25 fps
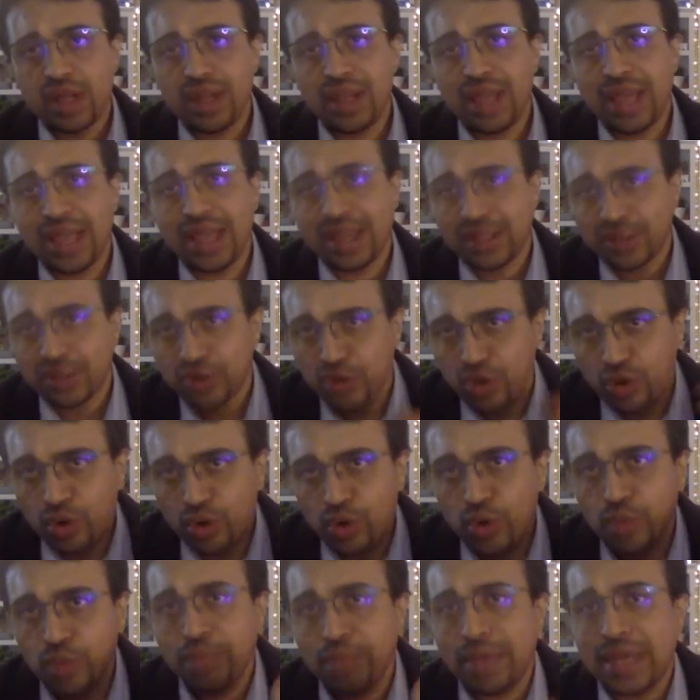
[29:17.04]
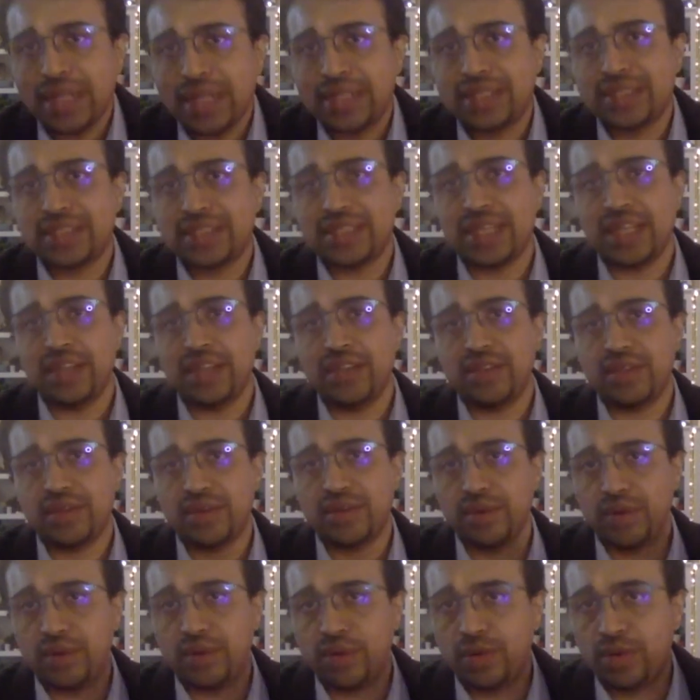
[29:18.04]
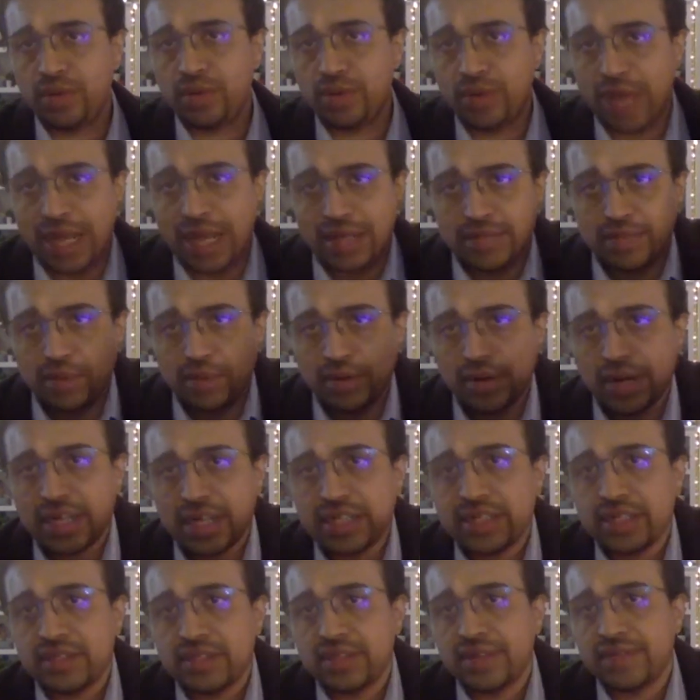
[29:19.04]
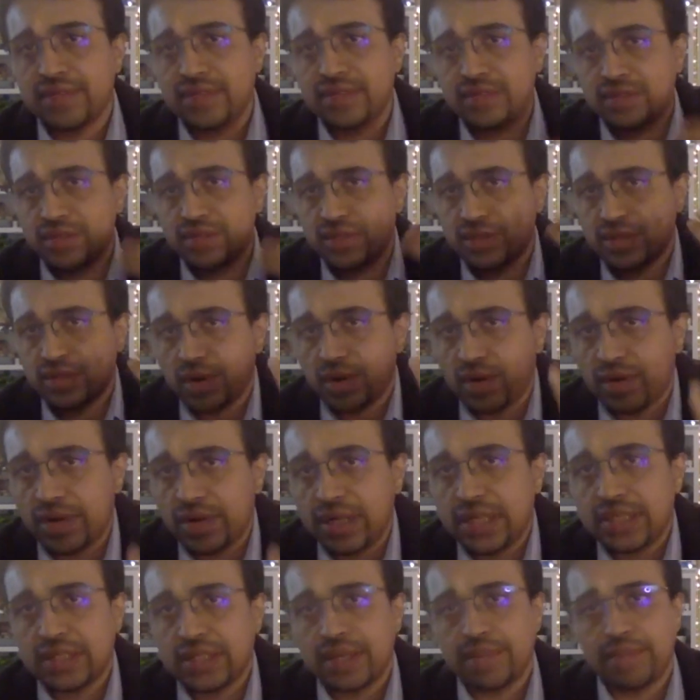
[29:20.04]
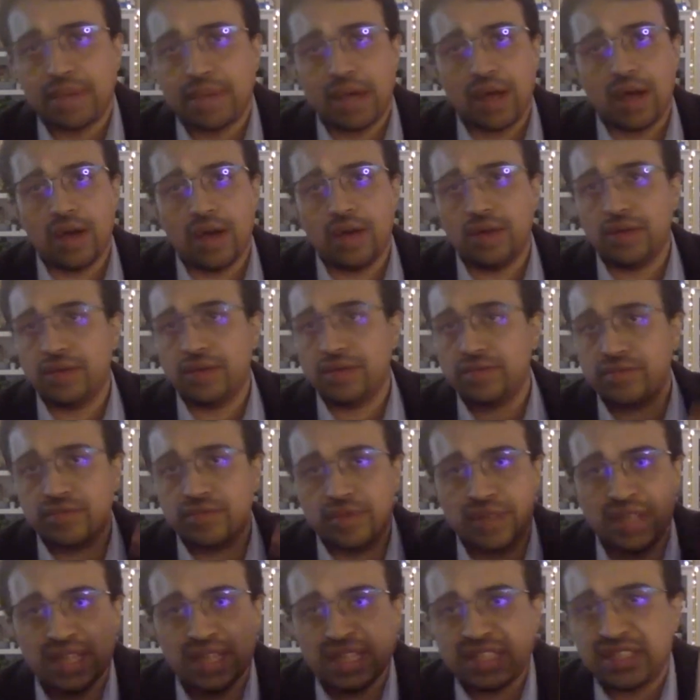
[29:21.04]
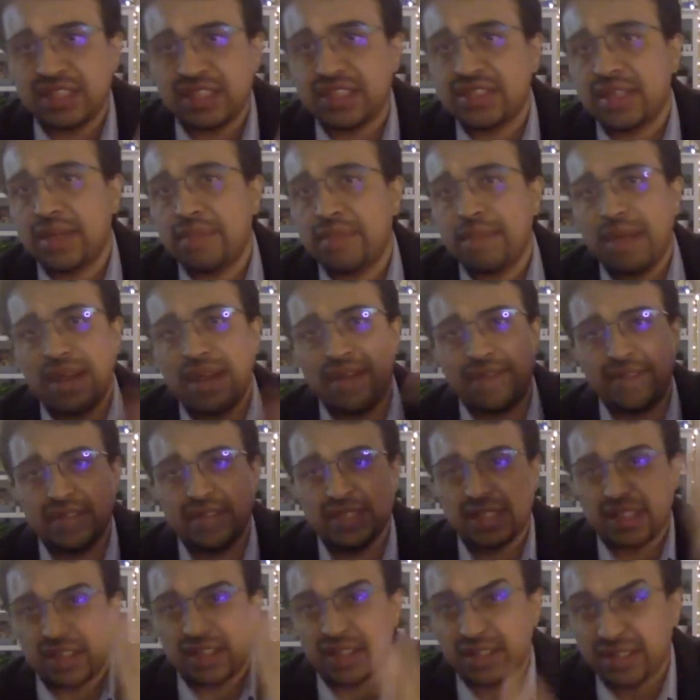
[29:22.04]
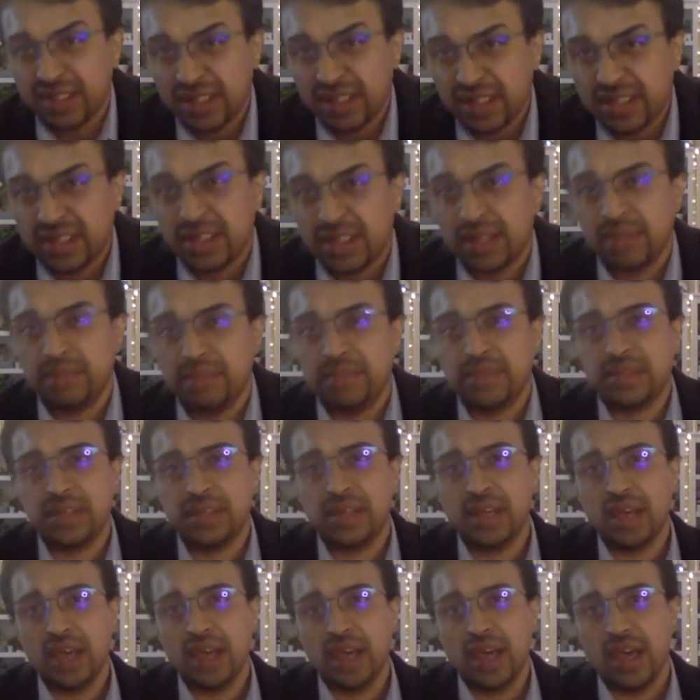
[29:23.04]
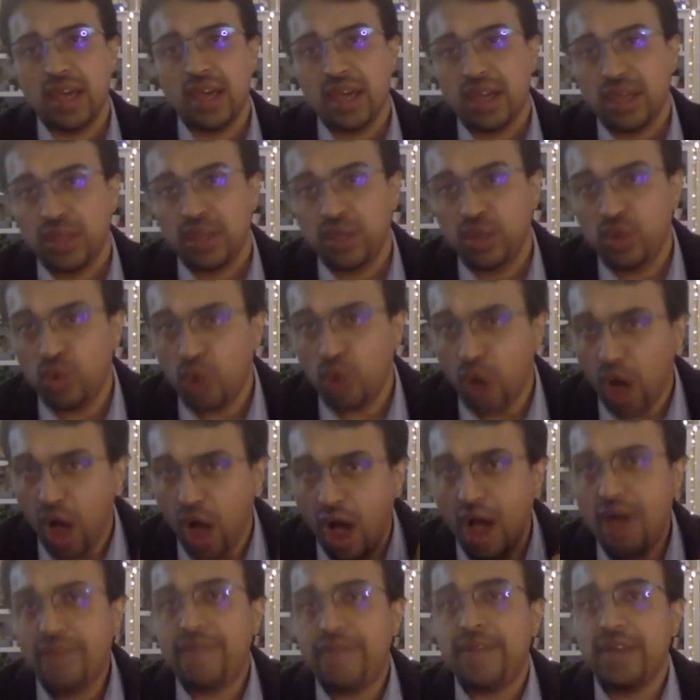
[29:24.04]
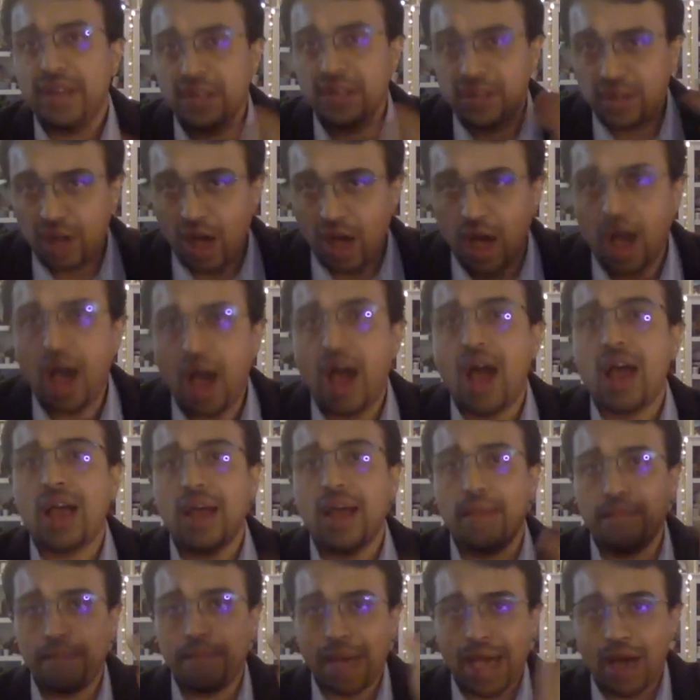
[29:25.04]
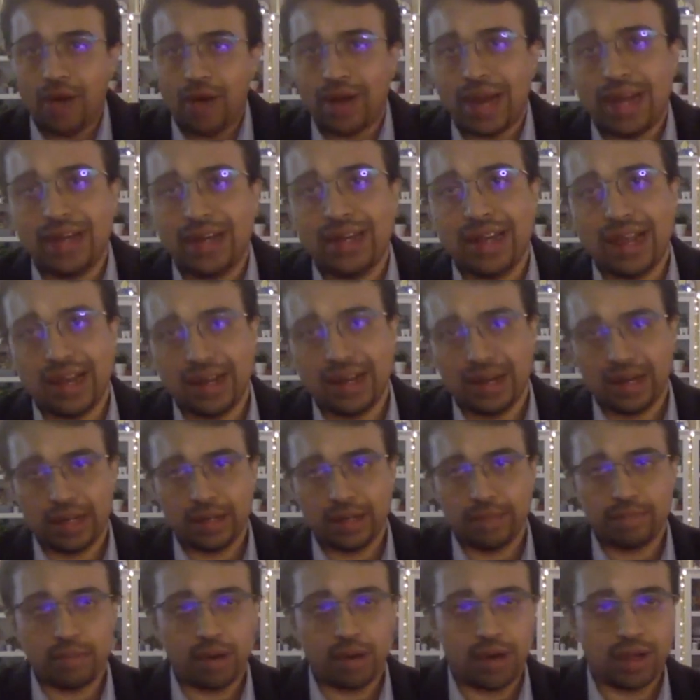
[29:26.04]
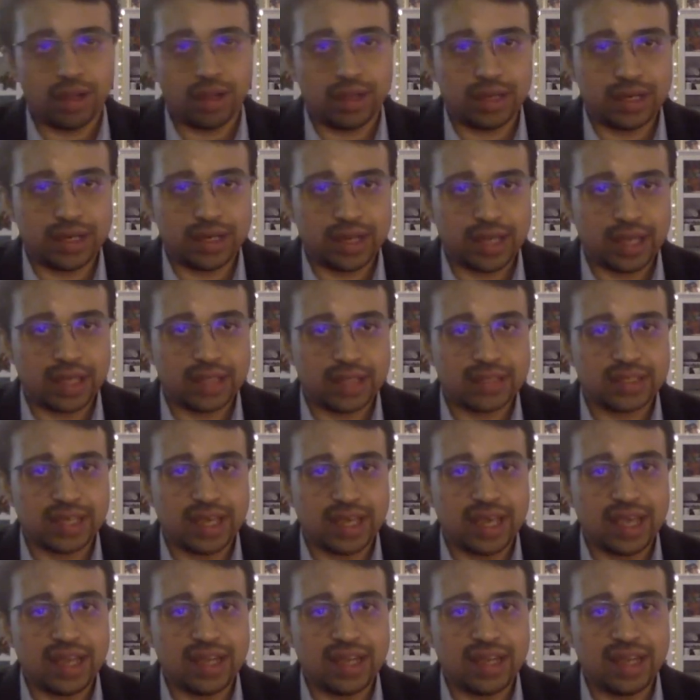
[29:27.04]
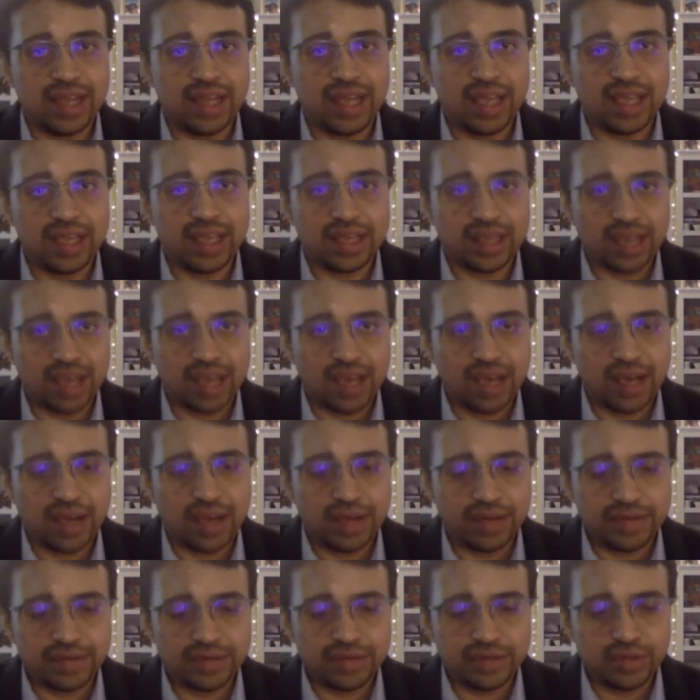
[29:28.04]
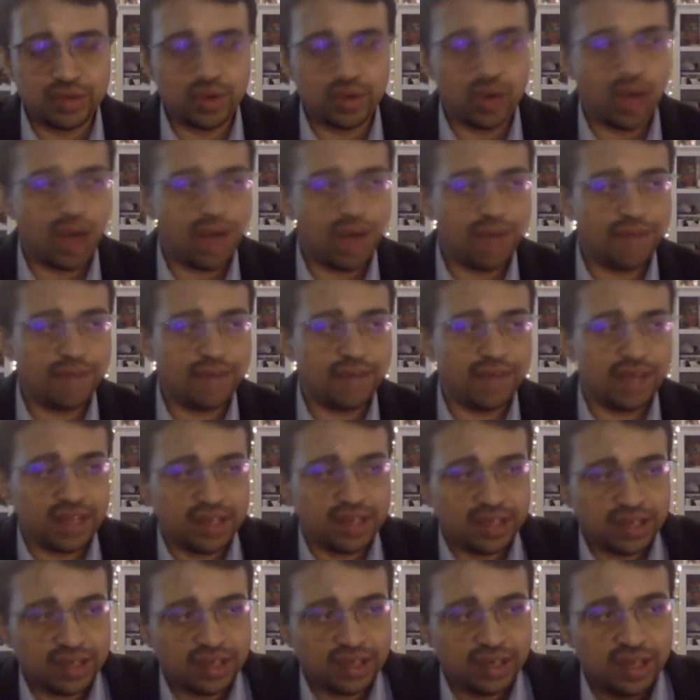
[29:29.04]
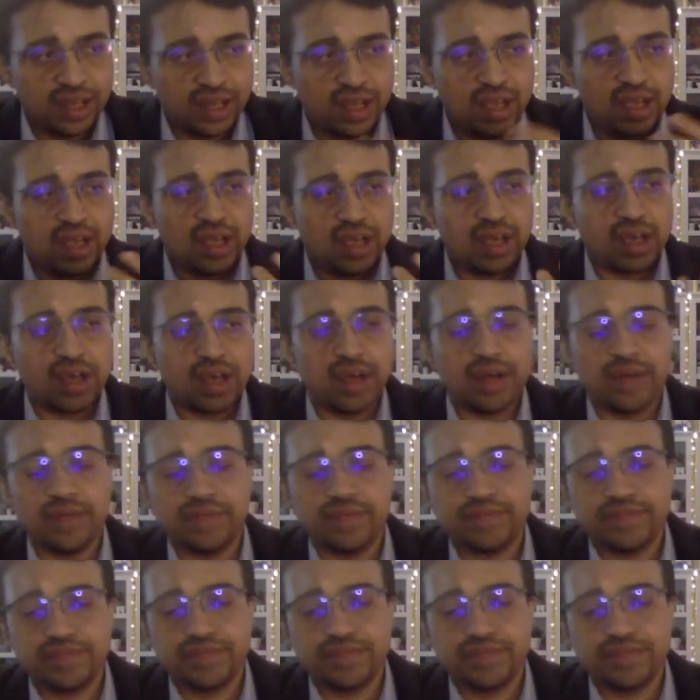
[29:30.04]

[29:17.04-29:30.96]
like through myths and through explorations of stories about religious and metaphysical systems you often talk about identity politics and like uh, you often uh,